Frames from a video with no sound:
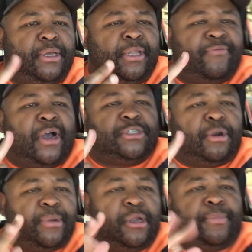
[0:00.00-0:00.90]
end of
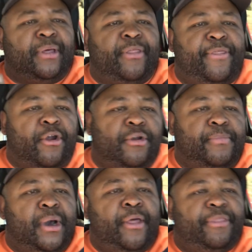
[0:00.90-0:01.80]
October here to be the third
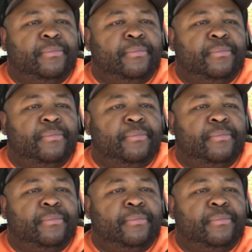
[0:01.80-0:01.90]
month.